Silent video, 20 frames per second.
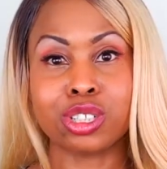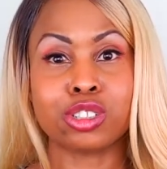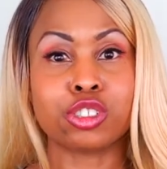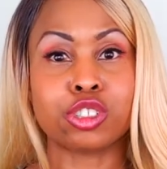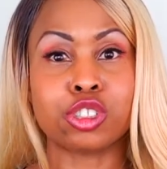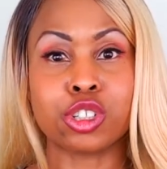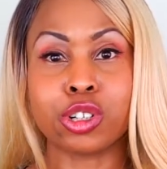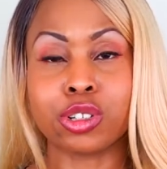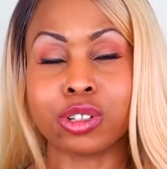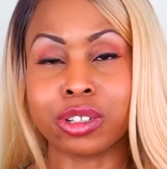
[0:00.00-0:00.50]

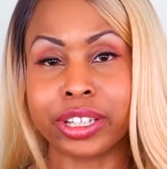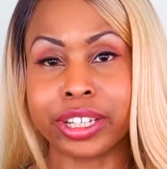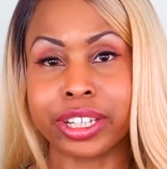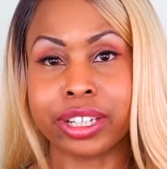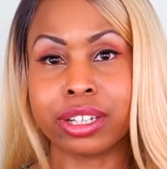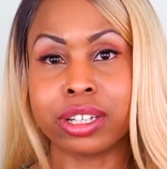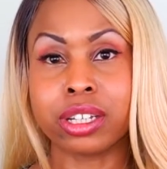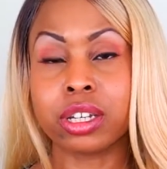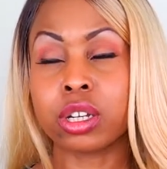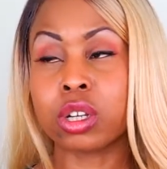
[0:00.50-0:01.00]
journaling,
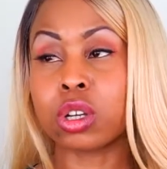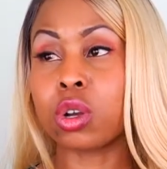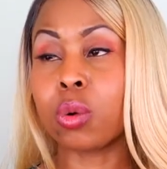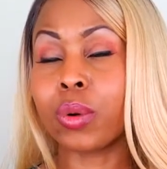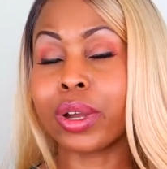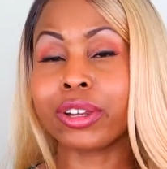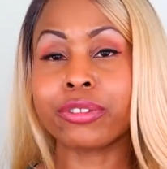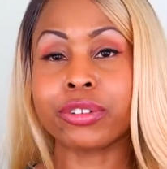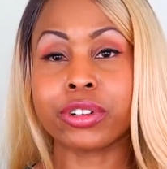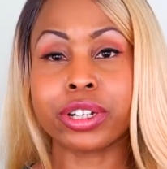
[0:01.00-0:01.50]

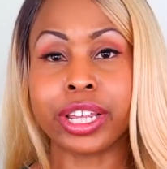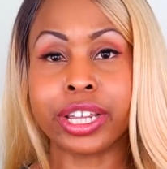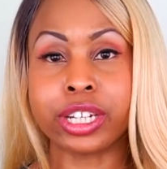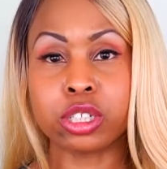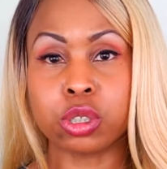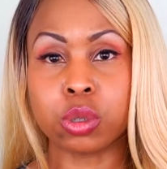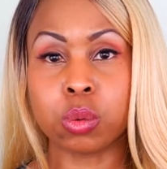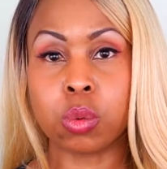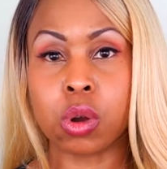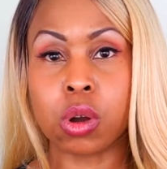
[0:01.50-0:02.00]
going for
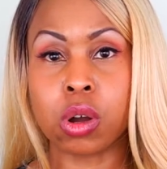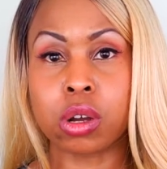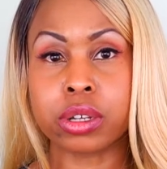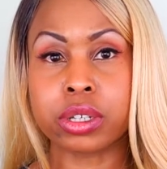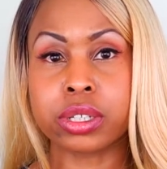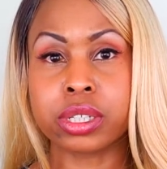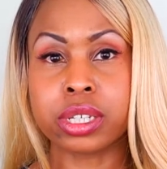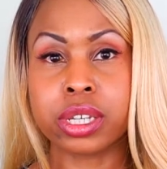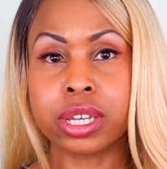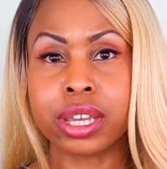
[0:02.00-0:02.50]
nature
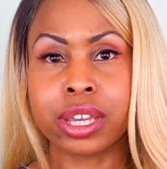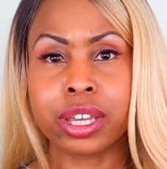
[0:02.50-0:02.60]
walks,